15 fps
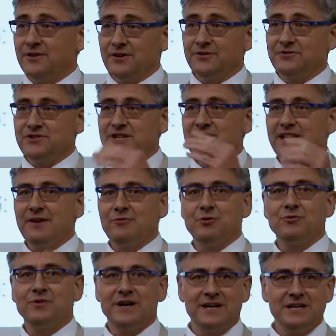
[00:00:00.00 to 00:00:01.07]
of sea
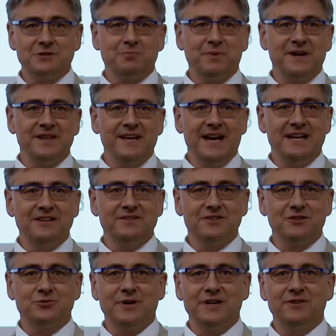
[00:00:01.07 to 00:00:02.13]
level rise by the end of
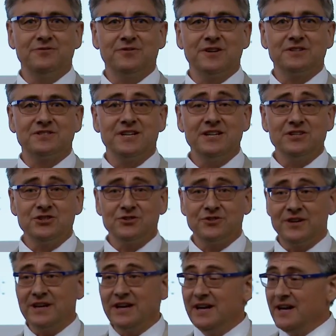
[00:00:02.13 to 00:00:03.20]
the 21st
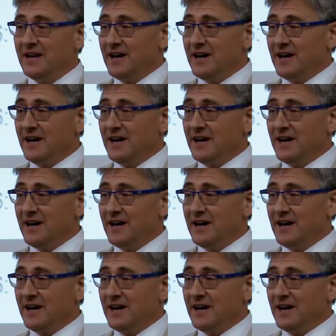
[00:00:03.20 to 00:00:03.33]
century.